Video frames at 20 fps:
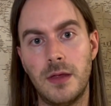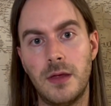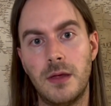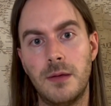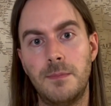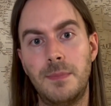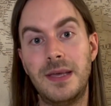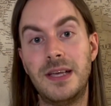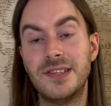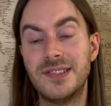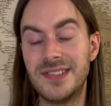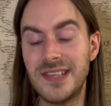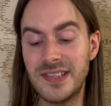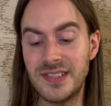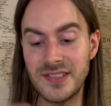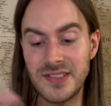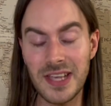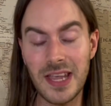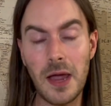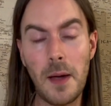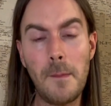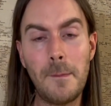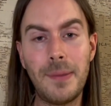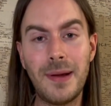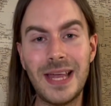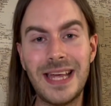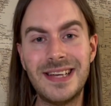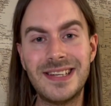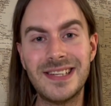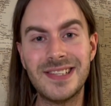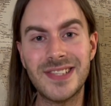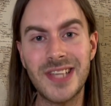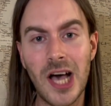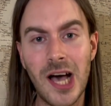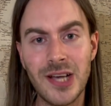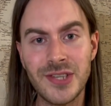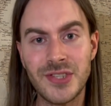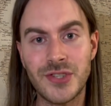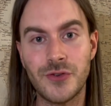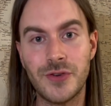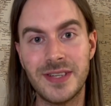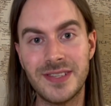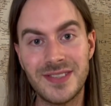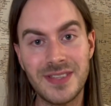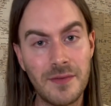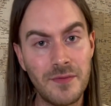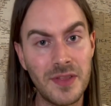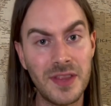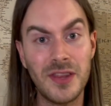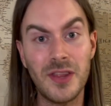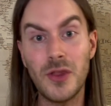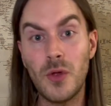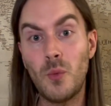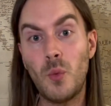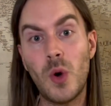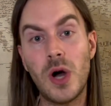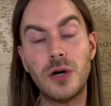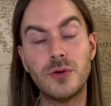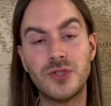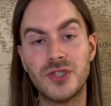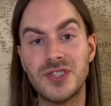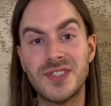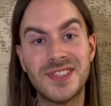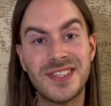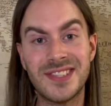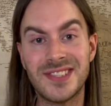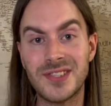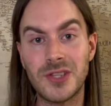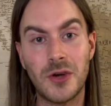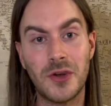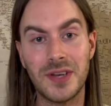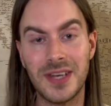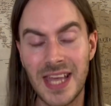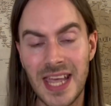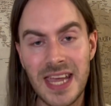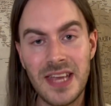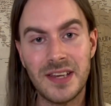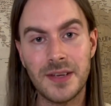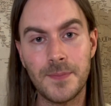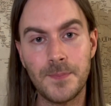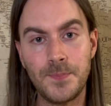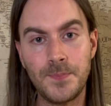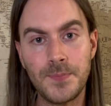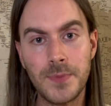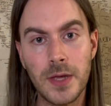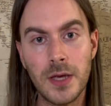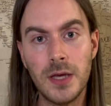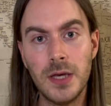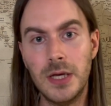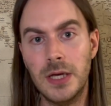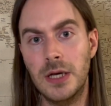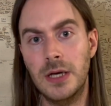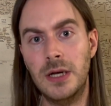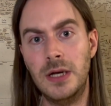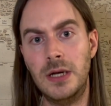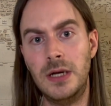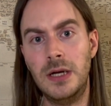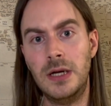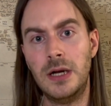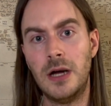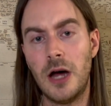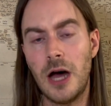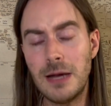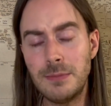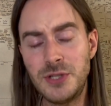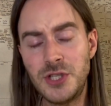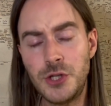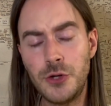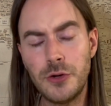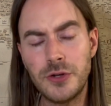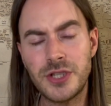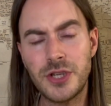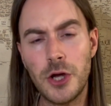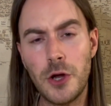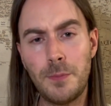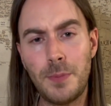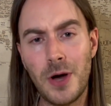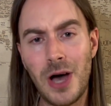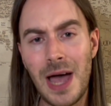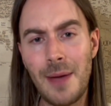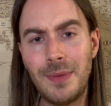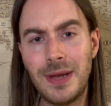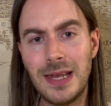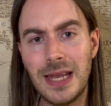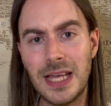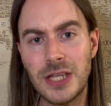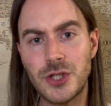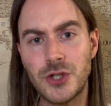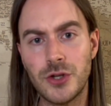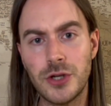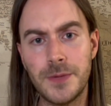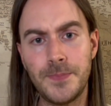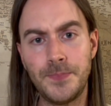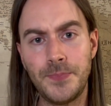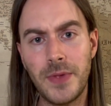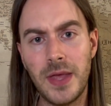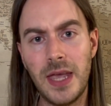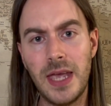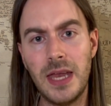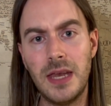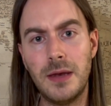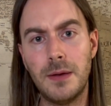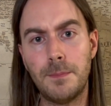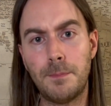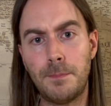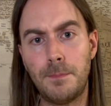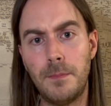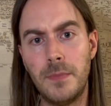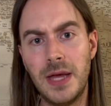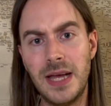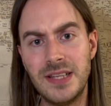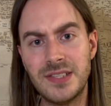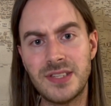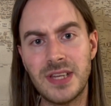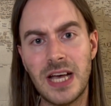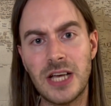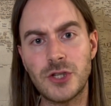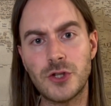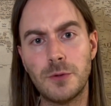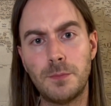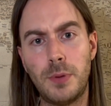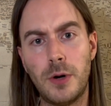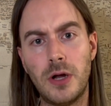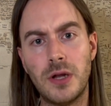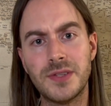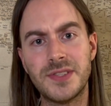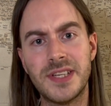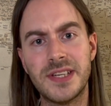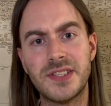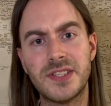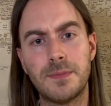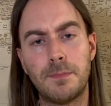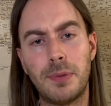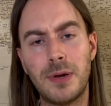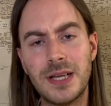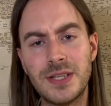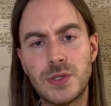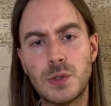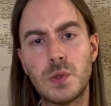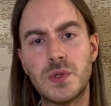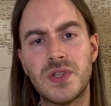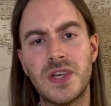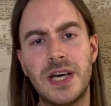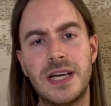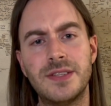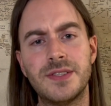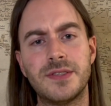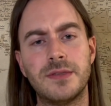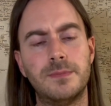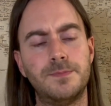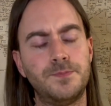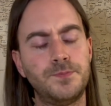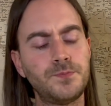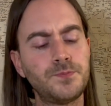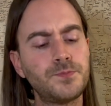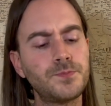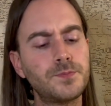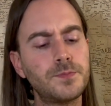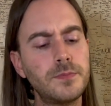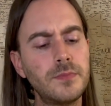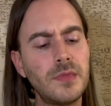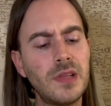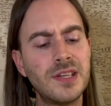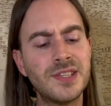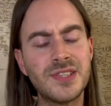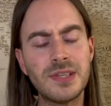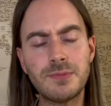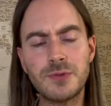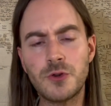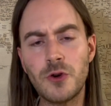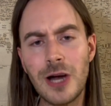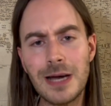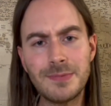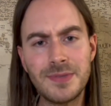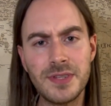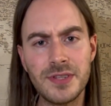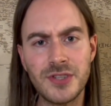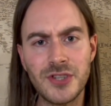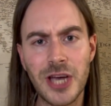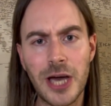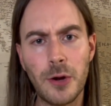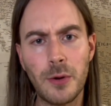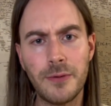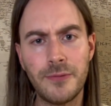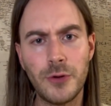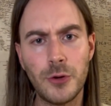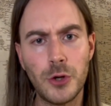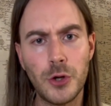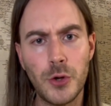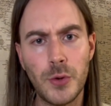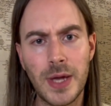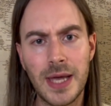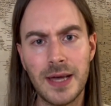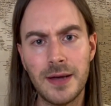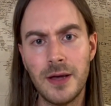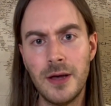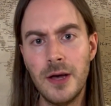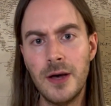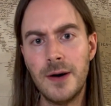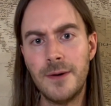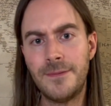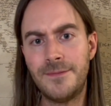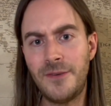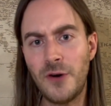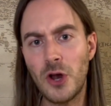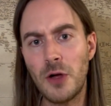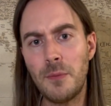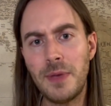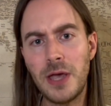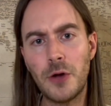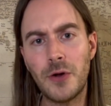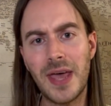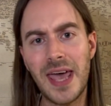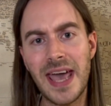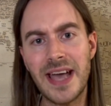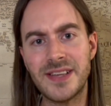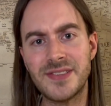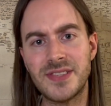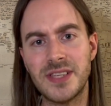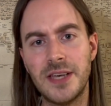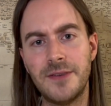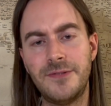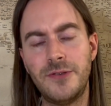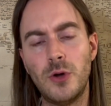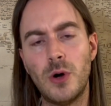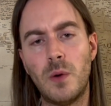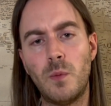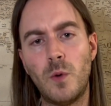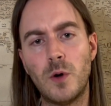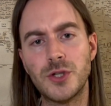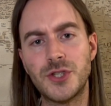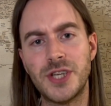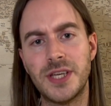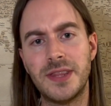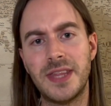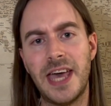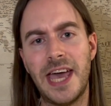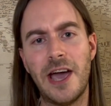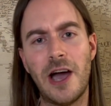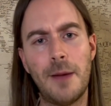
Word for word: Because this is a complete disaster and it's something that the world just does not need. I'm Stuart Hooper. I'm a lecturer in international politics, political science. Subscribe to the channel if you're new here. Follow me on X if you are watching there.